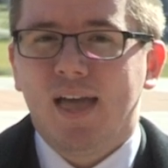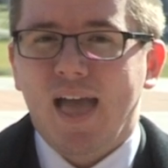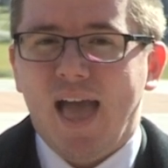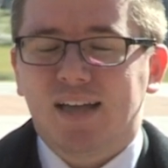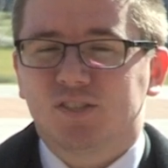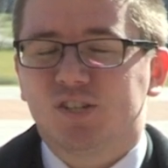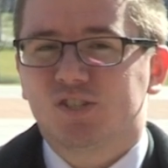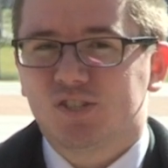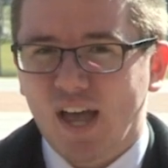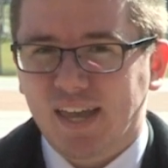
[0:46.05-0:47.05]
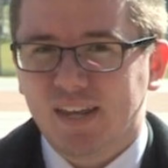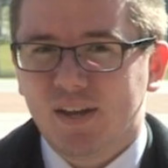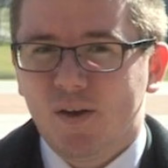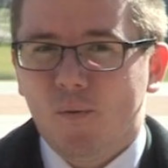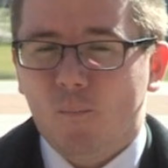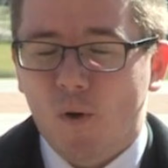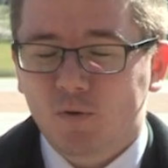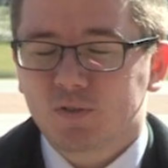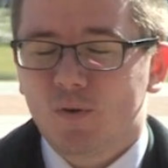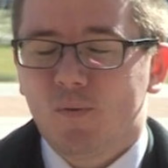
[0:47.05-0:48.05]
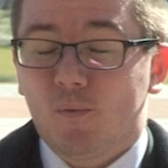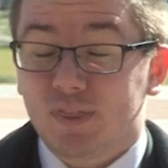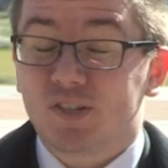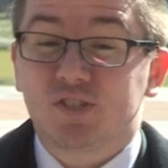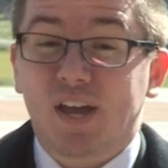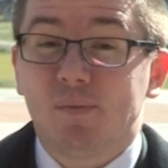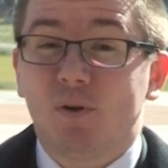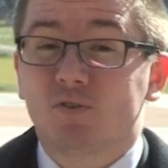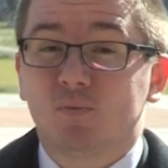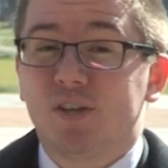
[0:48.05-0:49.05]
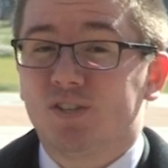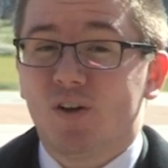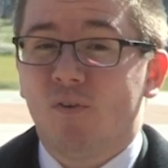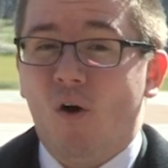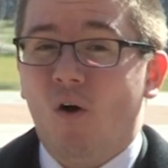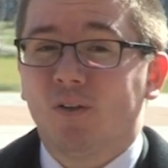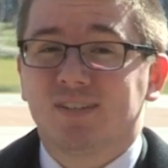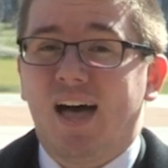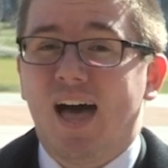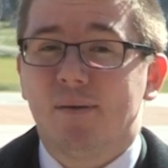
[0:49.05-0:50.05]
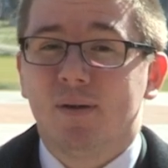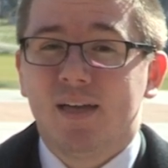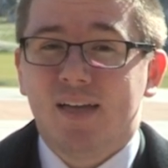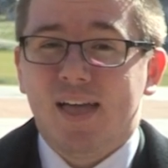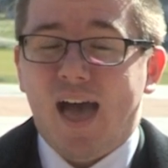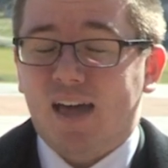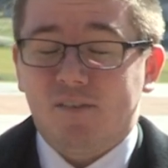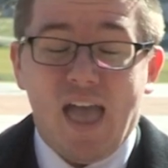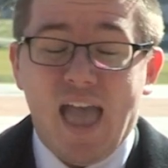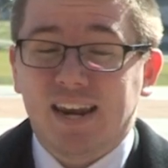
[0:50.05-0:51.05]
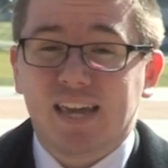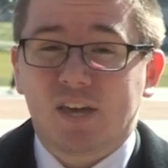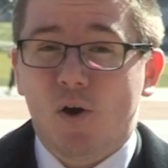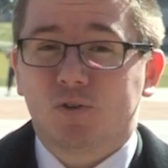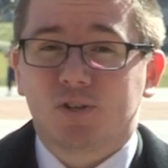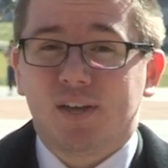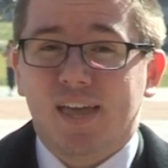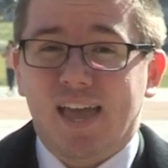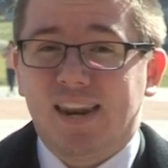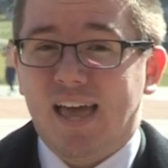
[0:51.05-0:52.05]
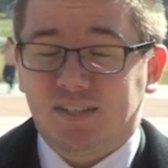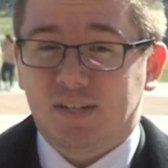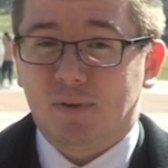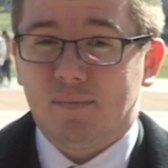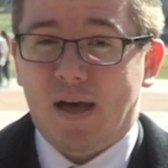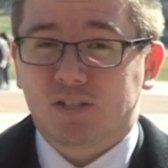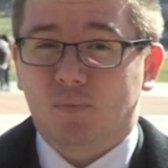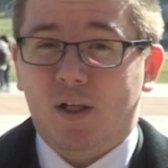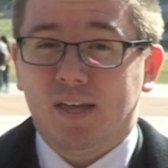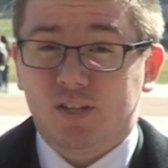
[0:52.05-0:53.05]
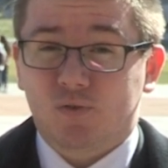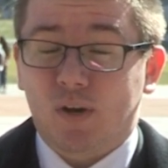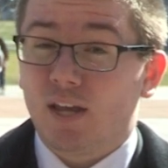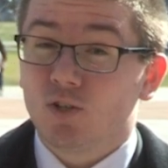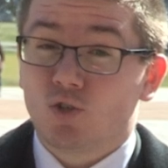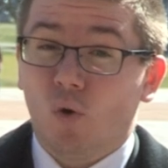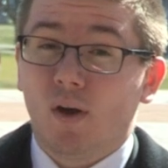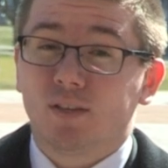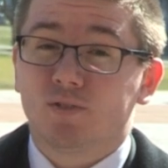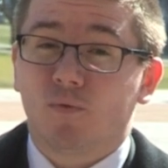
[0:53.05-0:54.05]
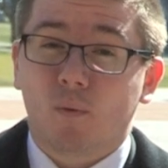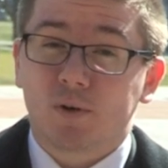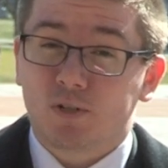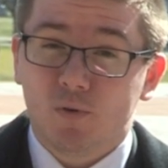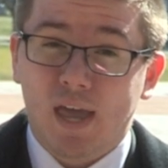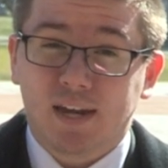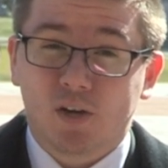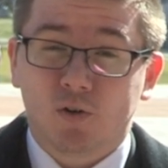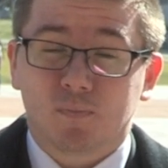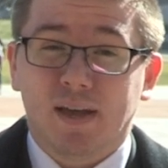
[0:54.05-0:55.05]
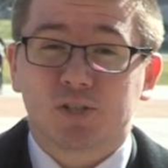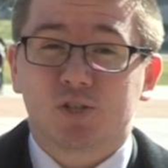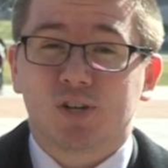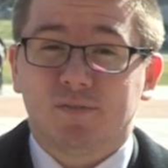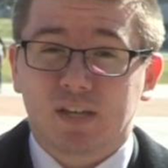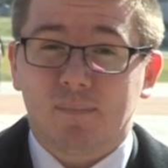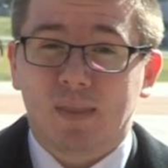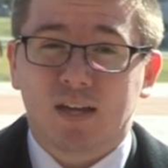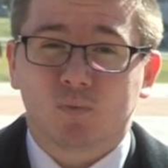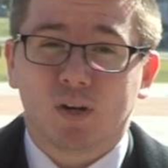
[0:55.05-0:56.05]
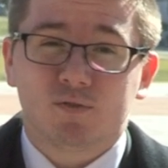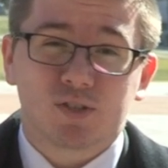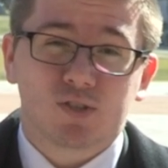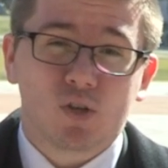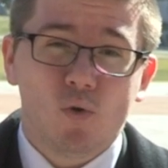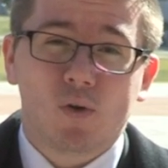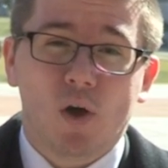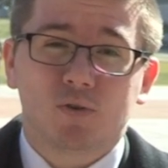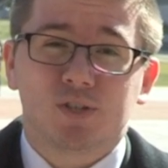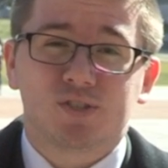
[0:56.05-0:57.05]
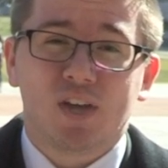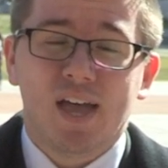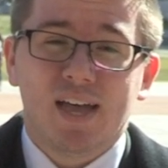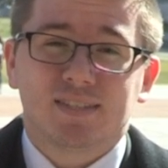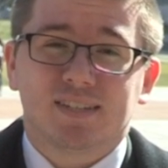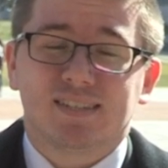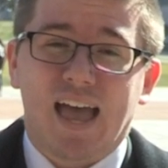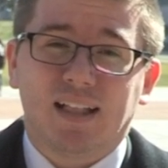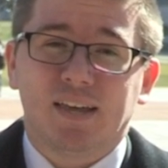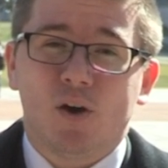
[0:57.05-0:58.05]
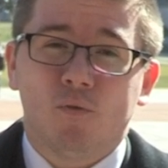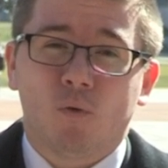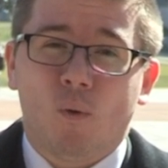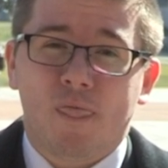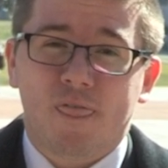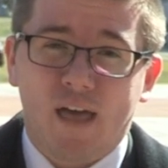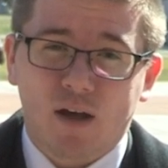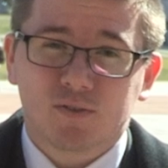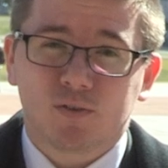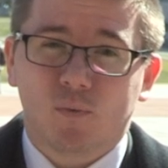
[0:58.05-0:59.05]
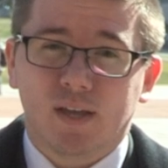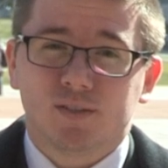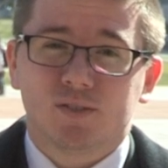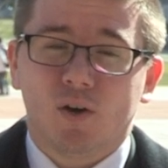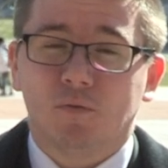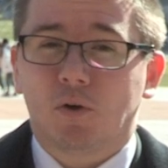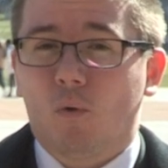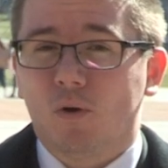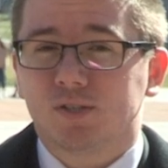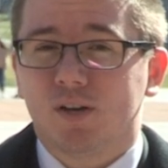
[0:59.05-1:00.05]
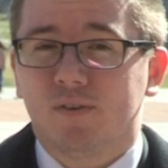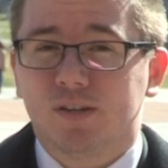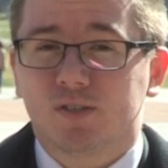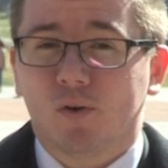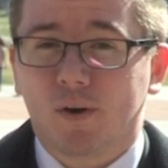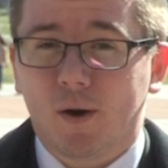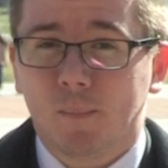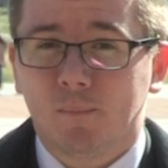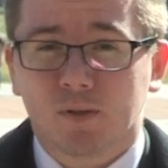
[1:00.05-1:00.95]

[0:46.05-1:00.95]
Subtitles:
as the second most wins of all time out of any coach in NCAA basketball history, and joins former Duke head coach Mike Krzyzewski as one of just two coaches to tally over 1,000 wins over the course of his career. But